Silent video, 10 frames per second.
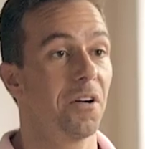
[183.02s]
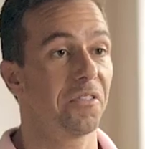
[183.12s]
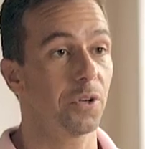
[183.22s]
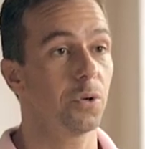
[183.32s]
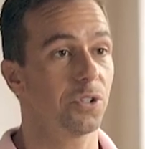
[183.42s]

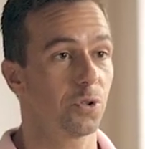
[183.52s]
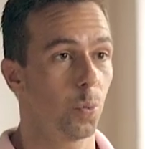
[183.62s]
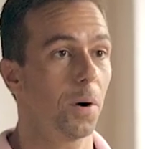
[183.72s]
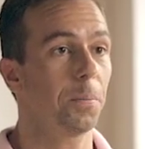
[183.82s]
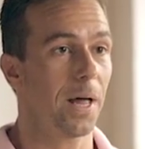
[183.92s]
Fuze is
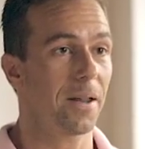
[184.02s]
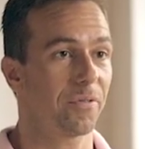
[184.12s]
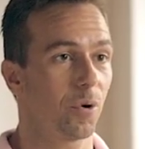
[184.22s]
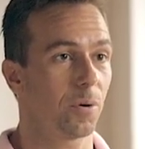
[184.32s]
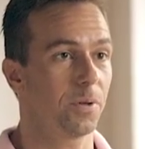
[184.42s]
one
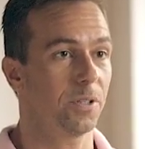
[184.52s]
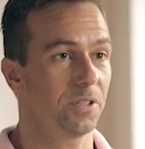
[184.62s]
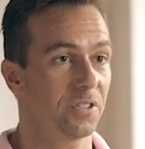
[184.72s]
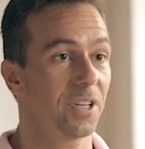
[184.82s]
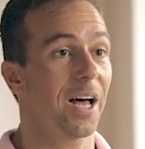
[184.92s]
platform
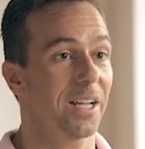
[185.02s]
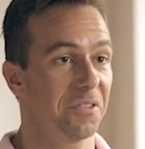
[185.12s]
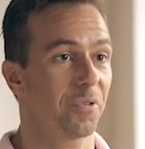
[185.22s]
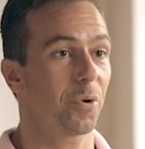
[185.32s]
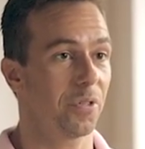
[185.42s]
designed
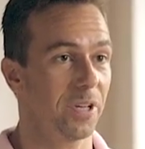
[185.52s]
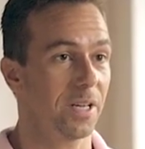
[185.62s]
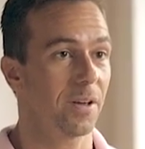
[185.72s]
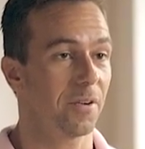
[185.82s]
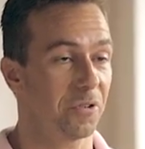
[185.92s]
for
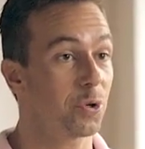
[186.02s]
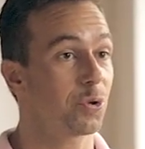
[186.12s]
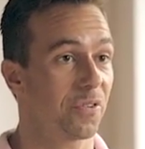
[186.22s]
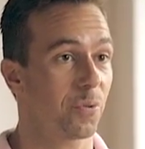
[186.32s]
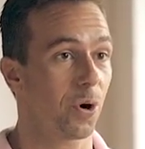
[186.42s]
the
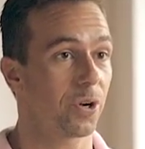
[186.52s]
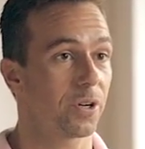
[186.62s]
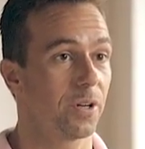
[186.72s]
future of work.